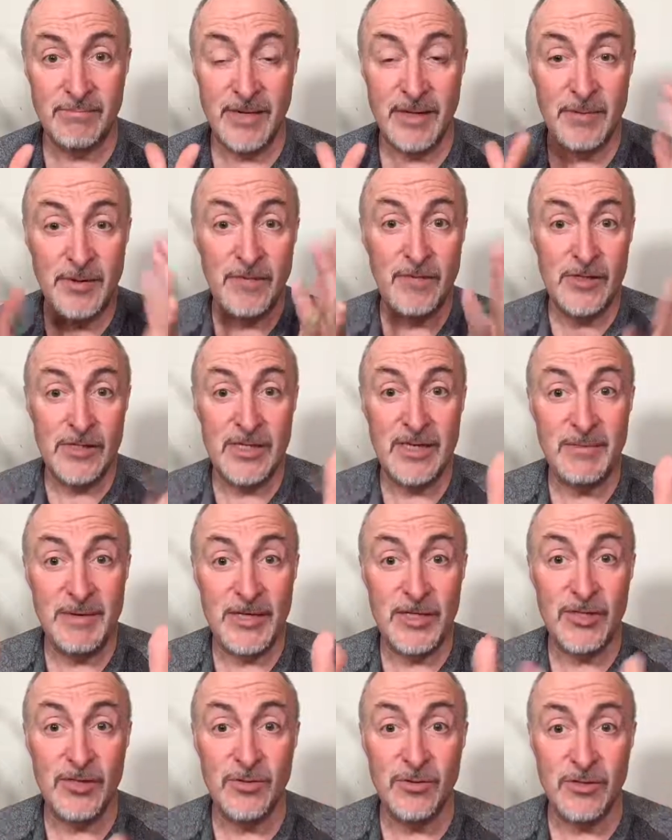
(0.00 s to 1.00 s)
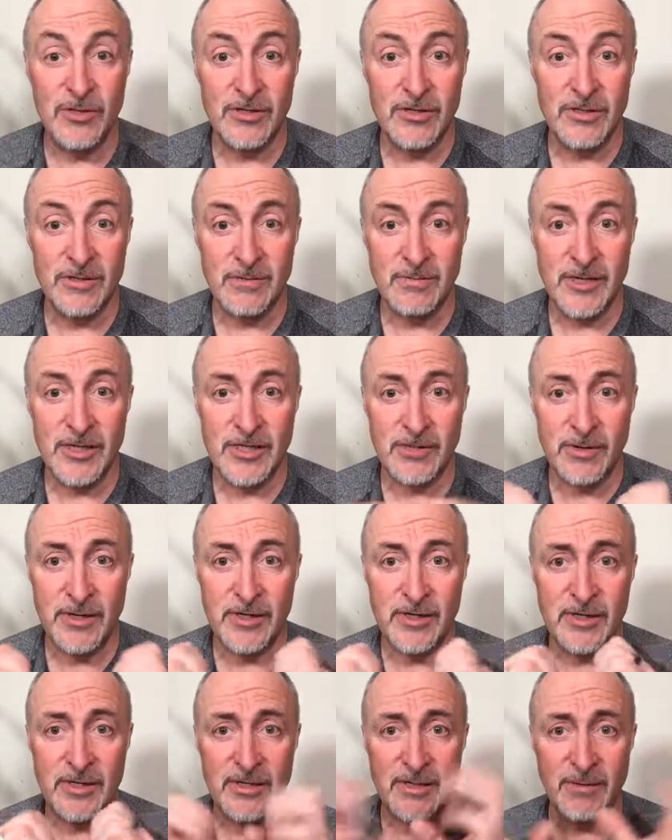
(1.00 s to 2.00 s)
maybe even see me too, because my screen
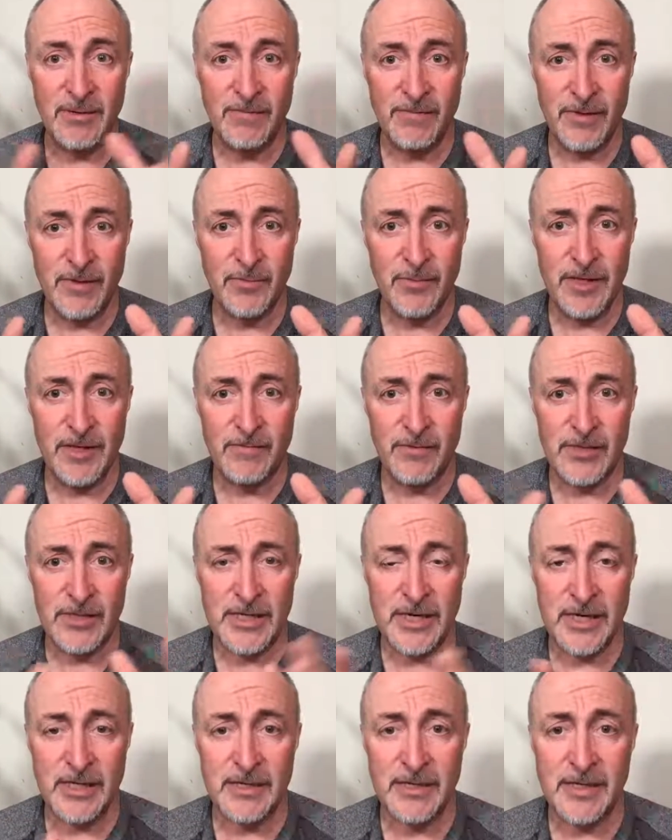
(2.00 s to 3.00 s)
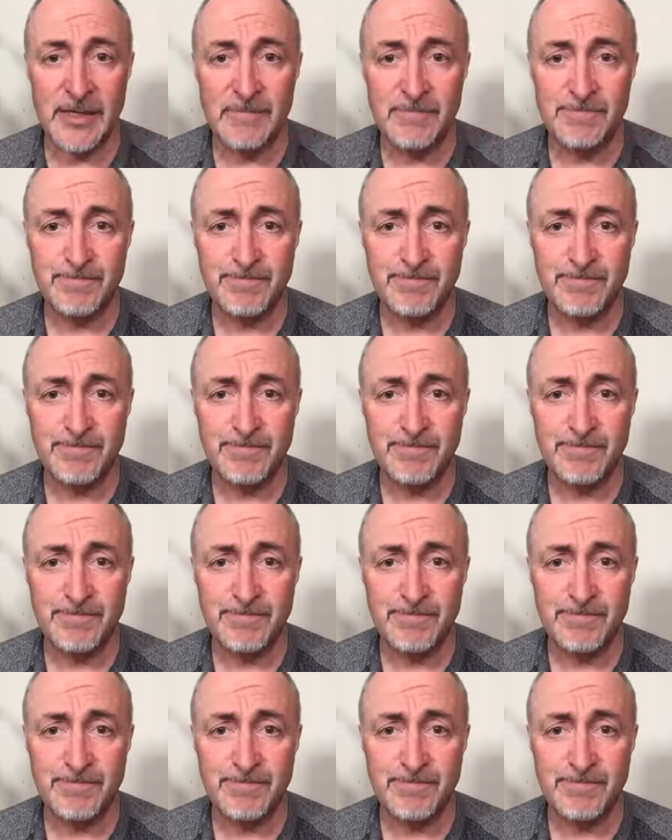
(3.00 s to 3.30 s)
just did something very weird for a second there.